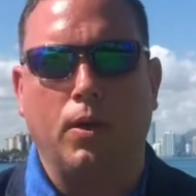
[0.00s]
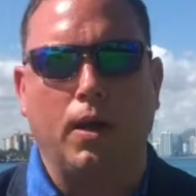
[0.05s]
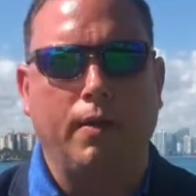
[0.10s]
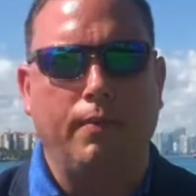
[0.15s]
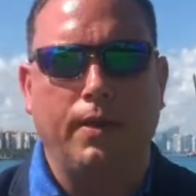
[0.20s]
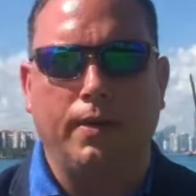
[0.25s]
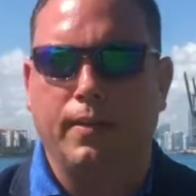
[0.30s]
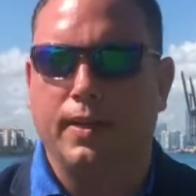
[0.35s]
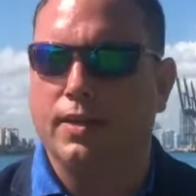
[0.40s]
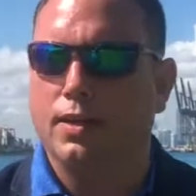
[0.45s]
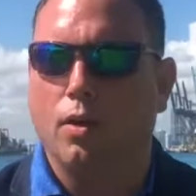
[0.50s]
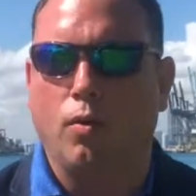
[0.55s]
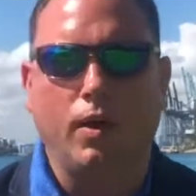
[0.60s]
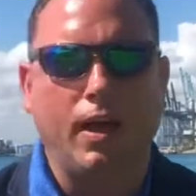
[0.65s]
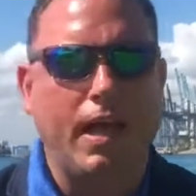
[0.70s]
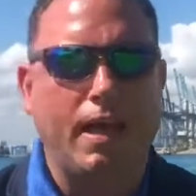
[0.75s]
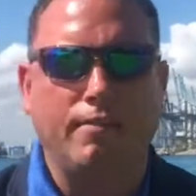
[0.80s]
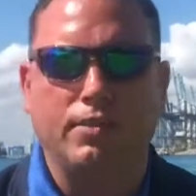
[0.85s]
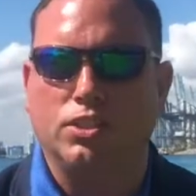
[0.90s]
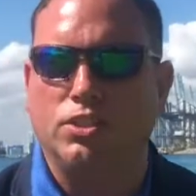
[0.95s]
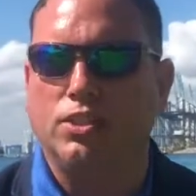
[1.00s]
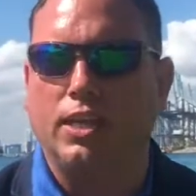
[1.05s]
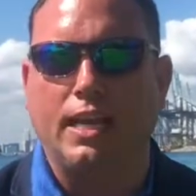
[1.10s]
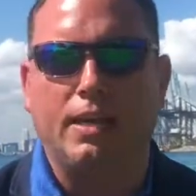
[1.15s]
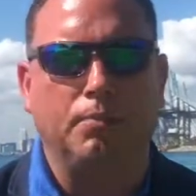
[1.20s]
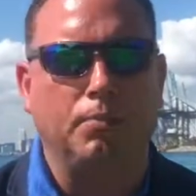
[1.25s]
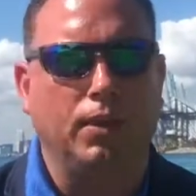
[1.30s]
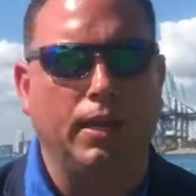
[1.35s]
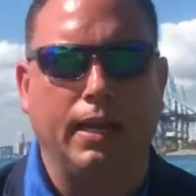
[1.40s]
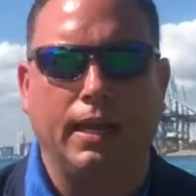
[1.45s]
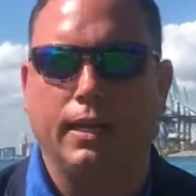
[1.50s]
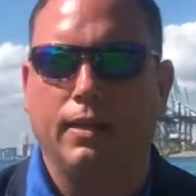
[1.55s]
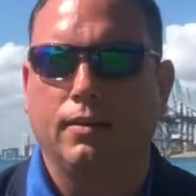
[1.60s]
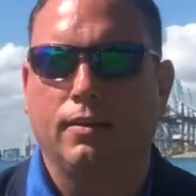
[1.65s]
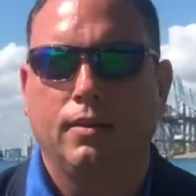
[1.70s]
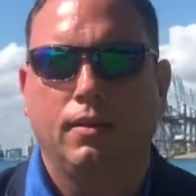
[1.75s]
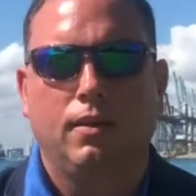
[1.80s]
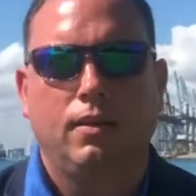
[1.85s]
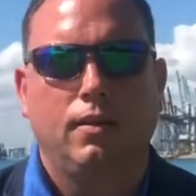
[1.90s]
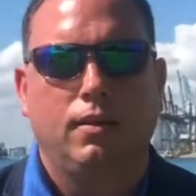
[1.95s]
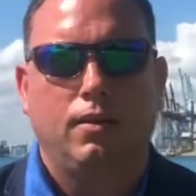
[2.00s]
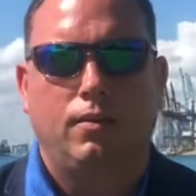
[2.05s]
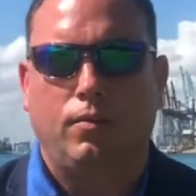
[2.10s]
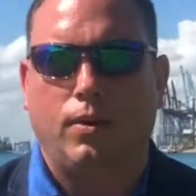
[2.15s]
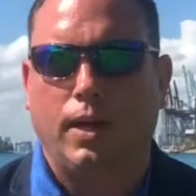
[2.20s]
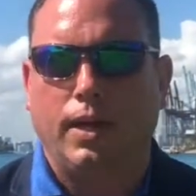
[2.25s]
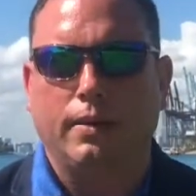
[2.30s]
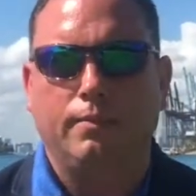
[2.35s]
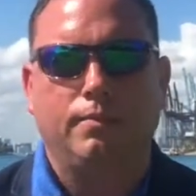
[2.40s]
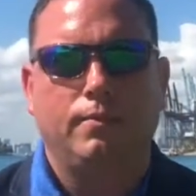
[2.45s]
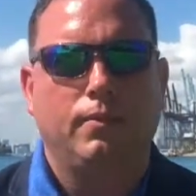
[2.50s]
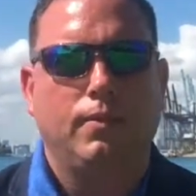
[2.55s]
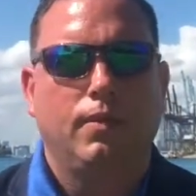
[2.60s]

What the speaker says: out there that don't have estate planning, right?